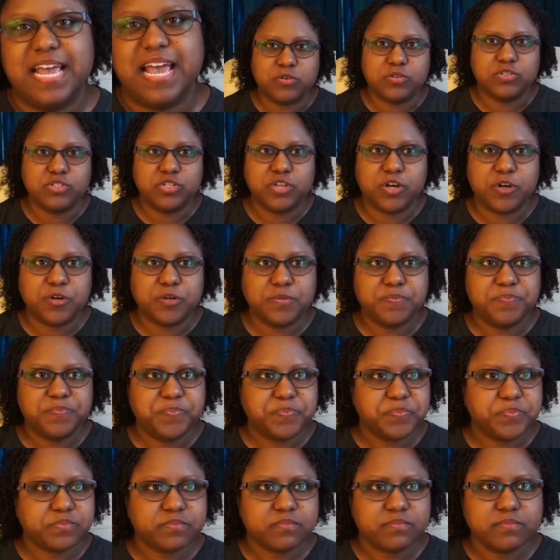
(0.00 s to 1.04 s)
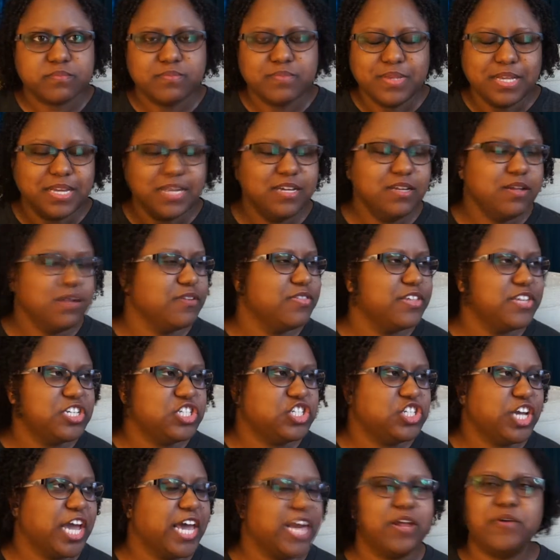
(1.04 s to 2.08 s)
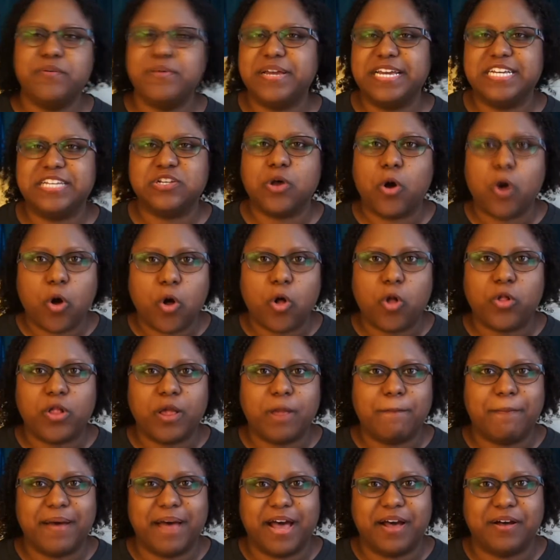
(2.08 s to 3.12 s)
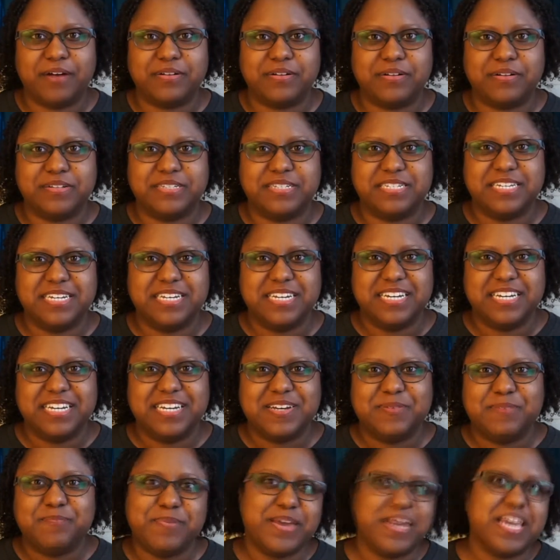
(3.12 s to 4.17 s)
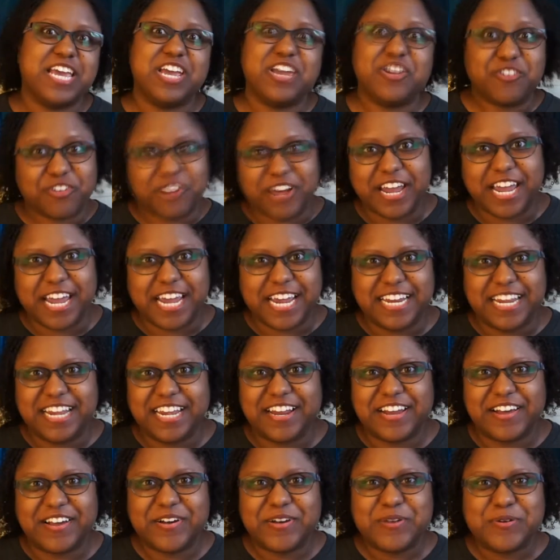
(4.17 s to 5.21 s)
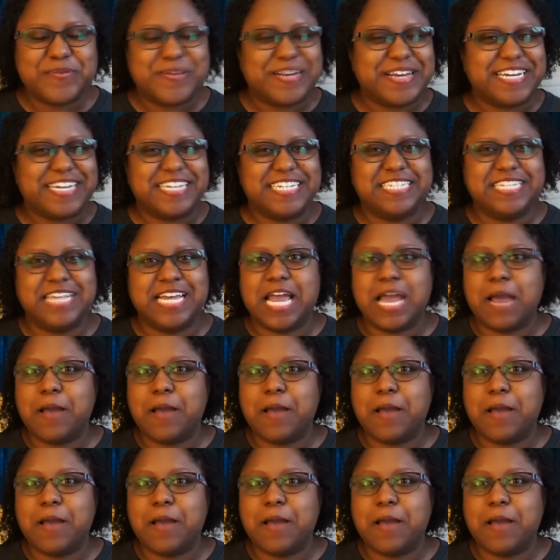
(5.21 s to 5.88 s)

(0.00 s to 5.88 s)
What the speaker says: And also, you know, this channel is all about being green, you know, because,